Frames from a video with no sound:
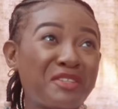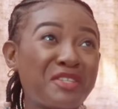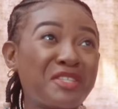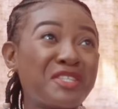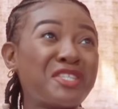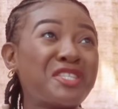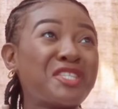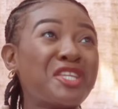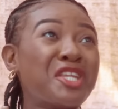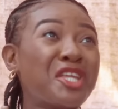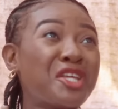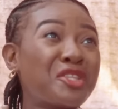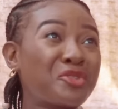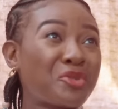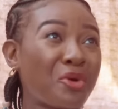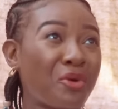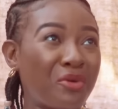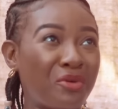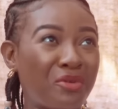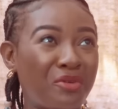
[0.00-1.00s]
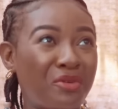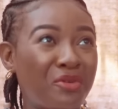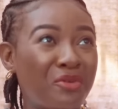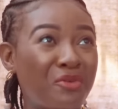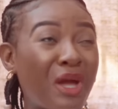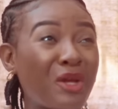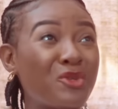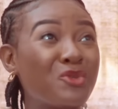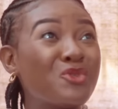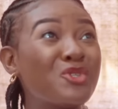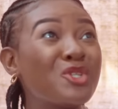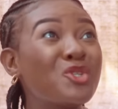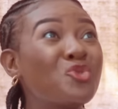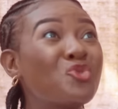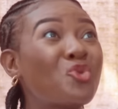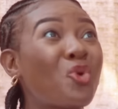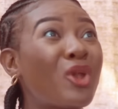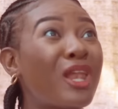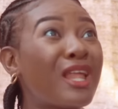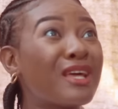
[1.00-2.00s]
senator. You are using
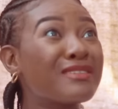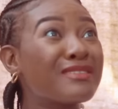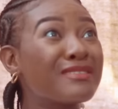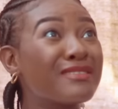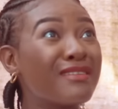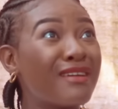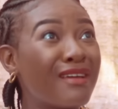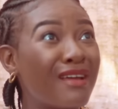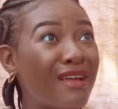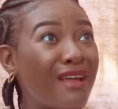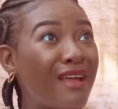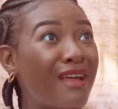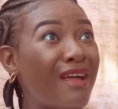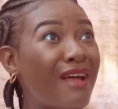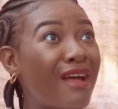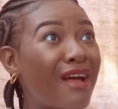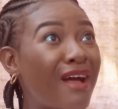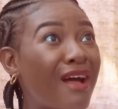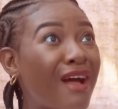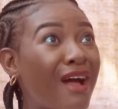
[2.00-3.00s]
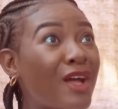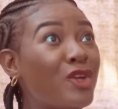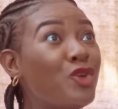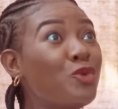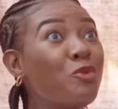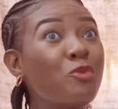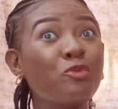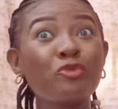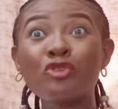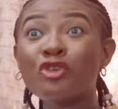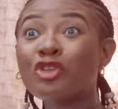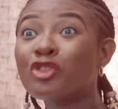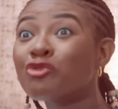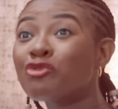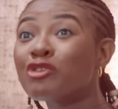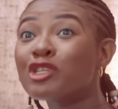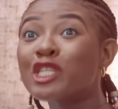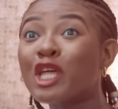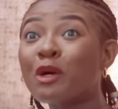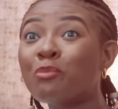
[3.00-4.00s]
dollars. Are you people not the
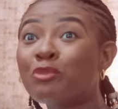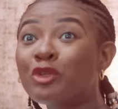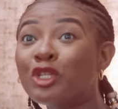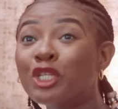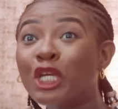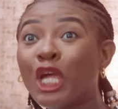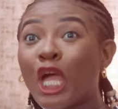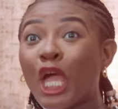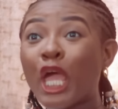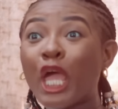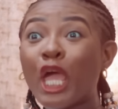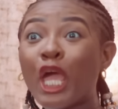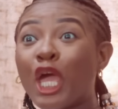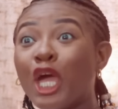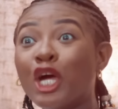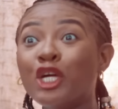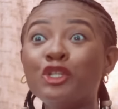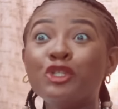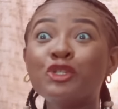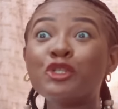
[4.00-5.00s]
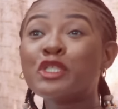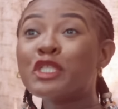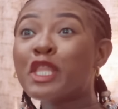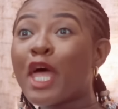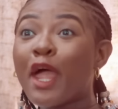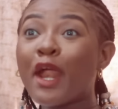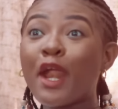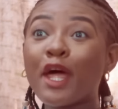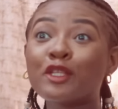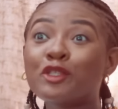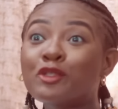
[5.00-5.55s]
ones that preach uh, use naira